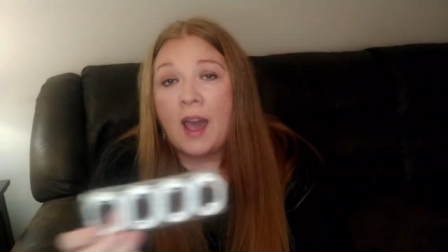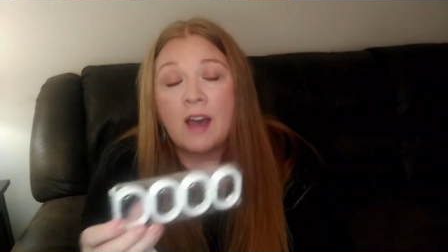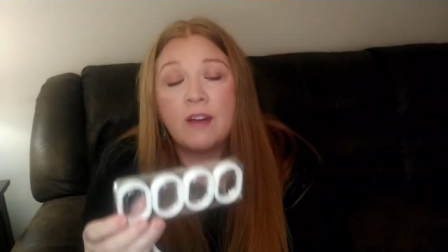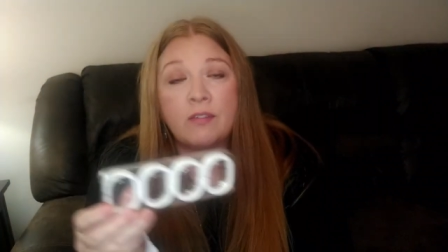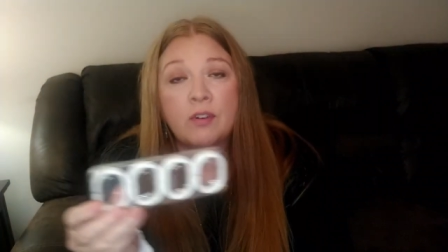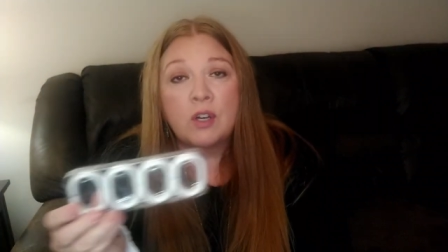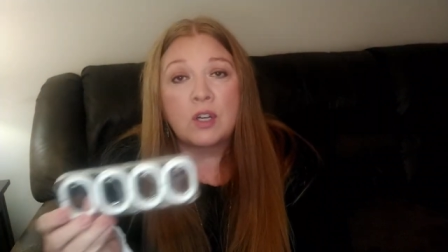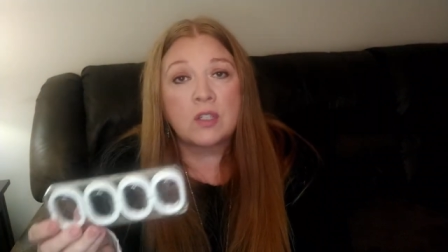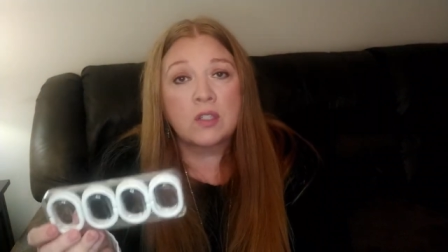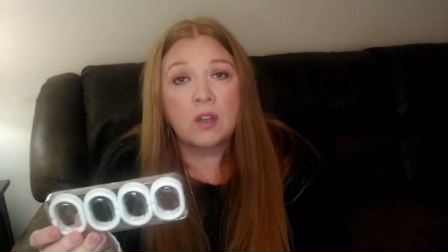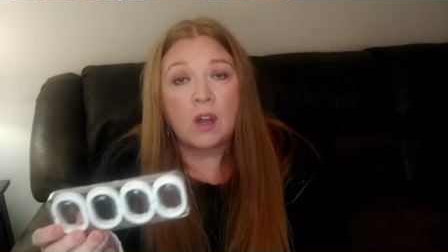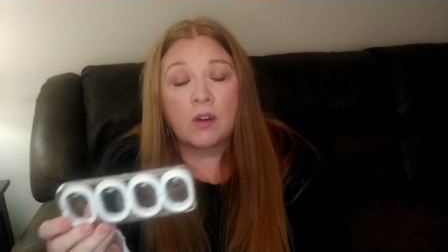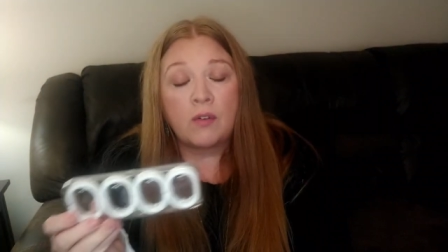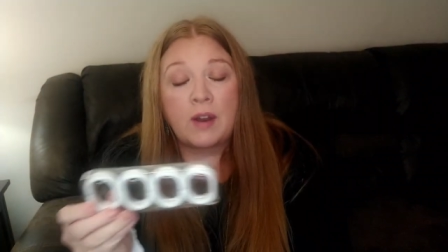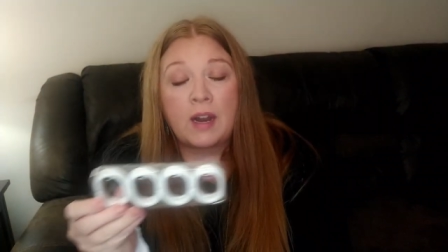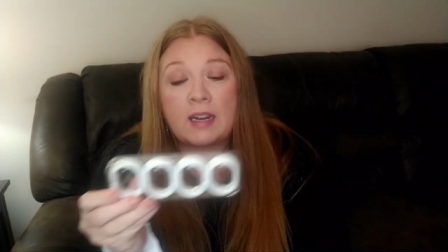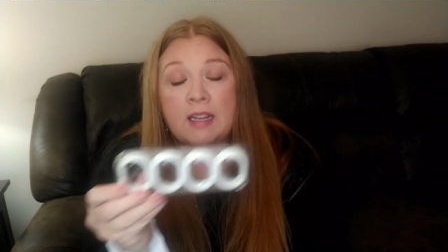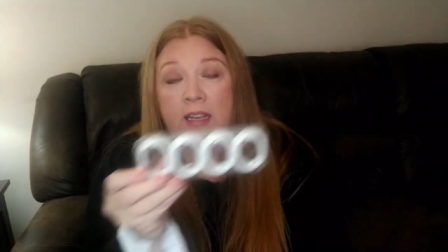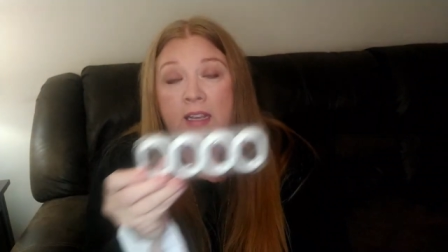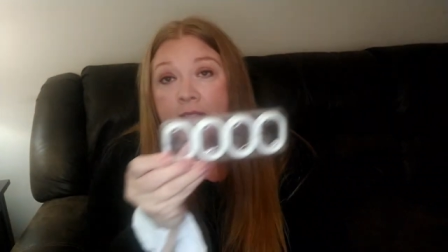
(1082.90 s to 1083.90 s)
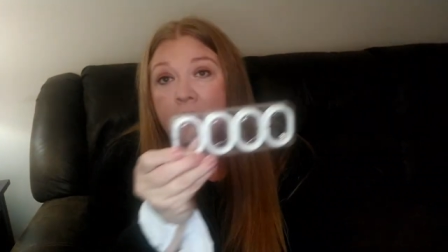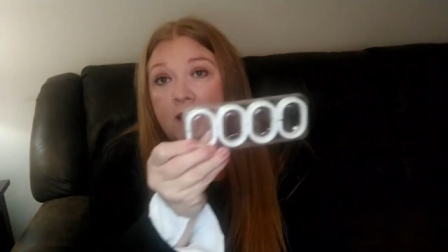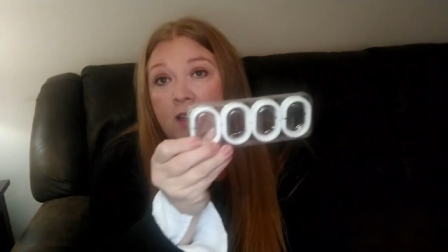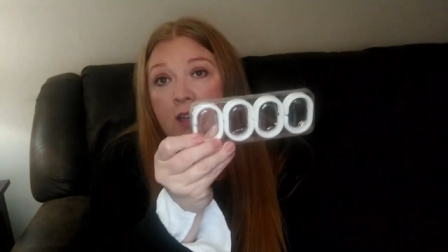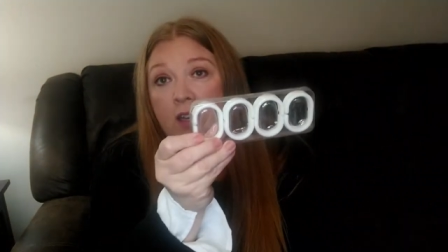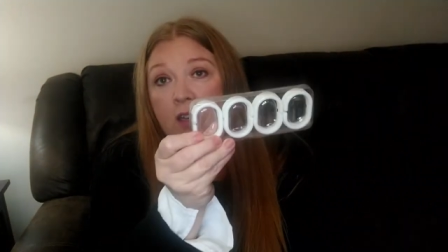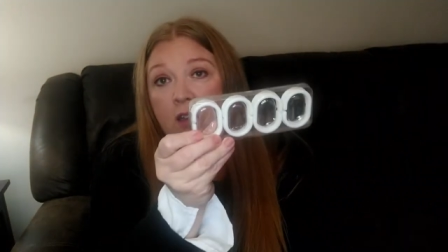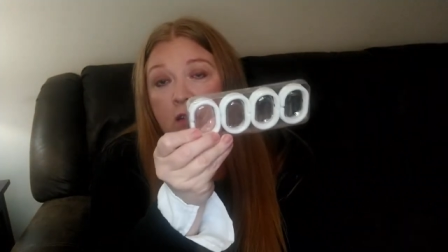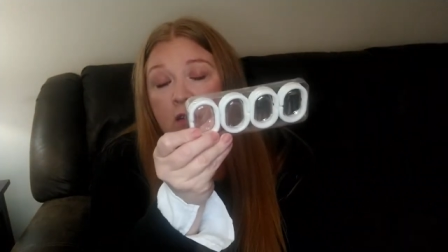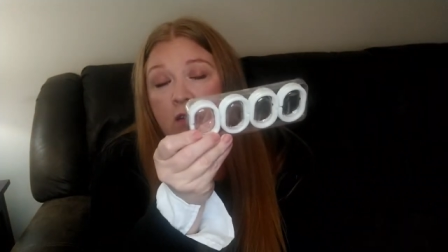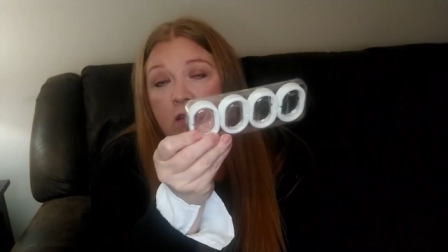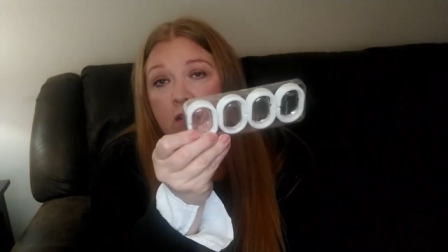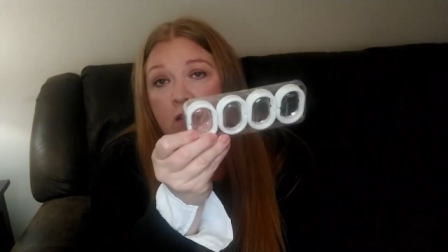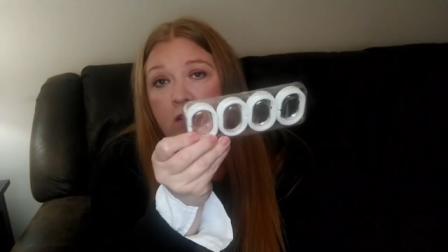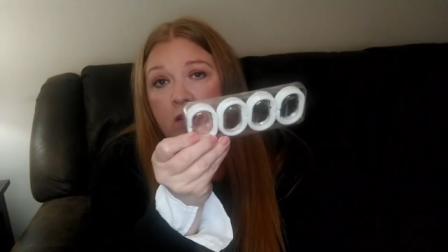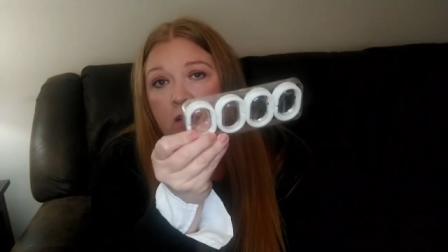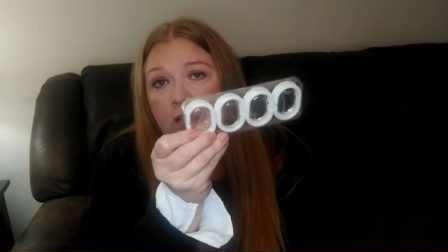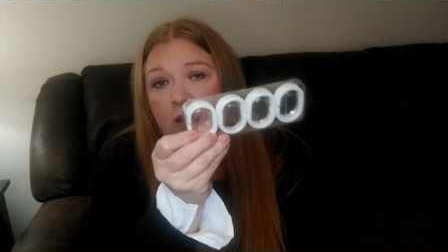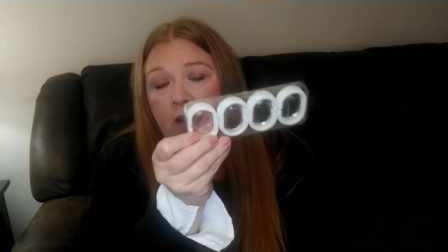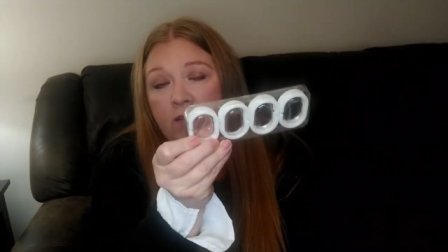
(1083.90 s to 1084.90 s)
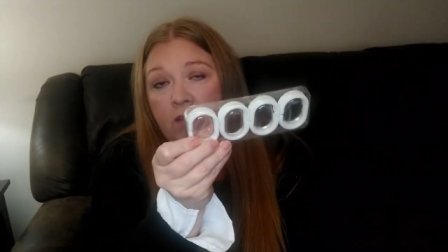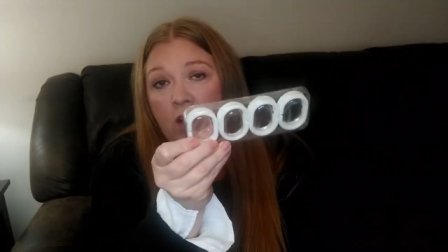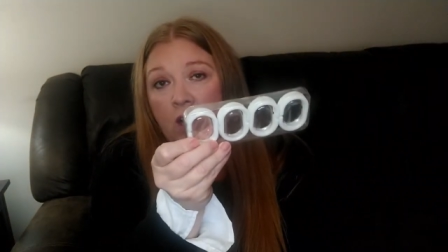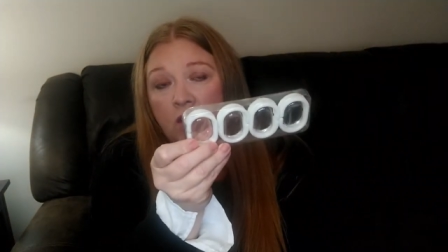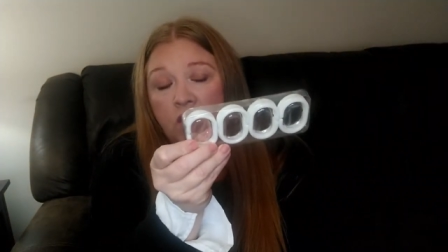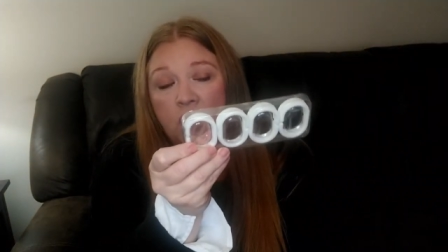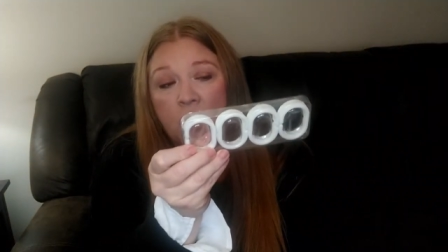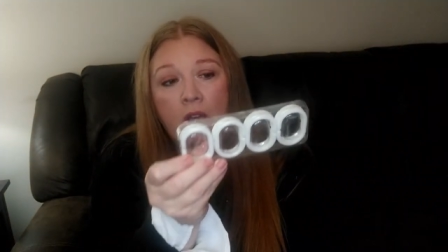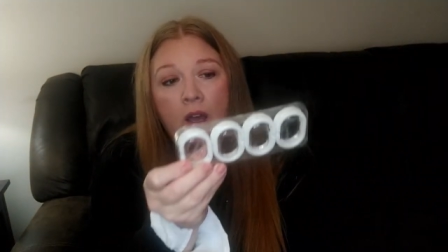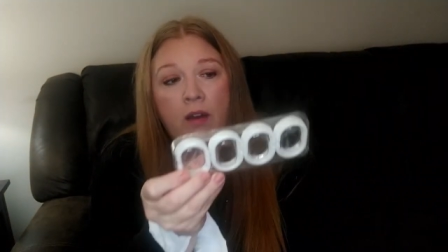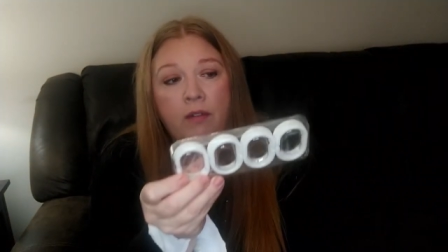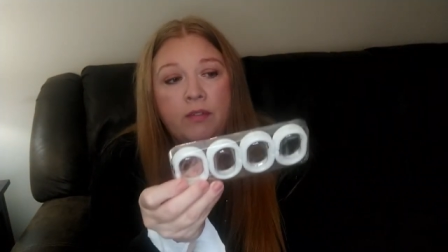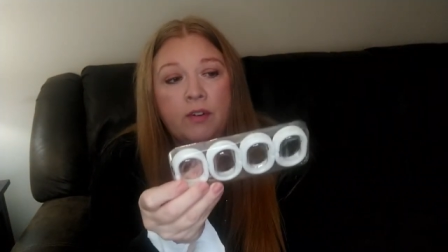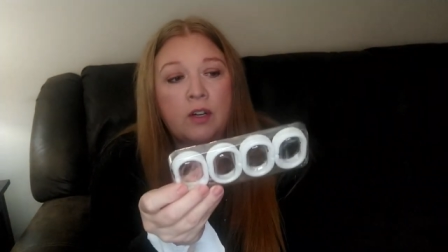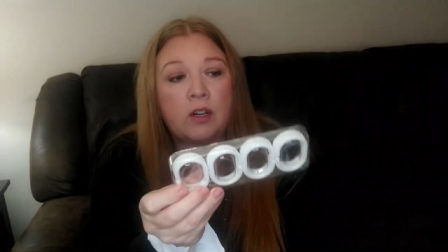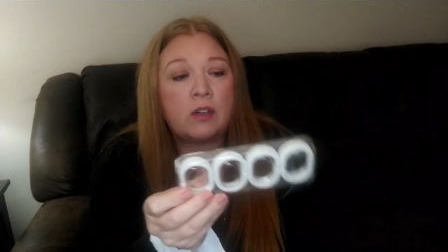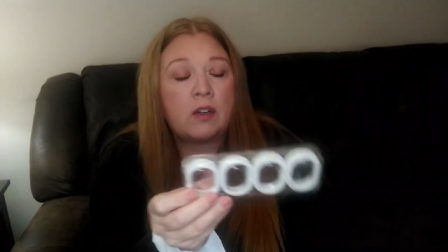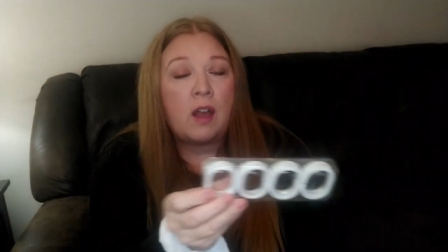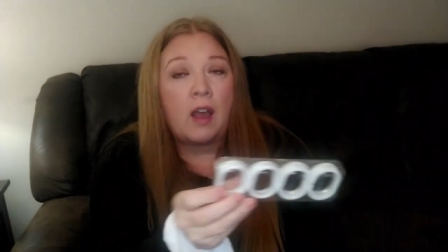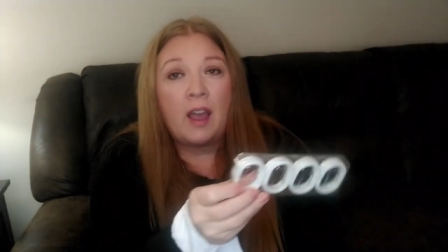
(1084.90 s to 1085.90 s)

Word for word: have hooks already, then They've got you covered.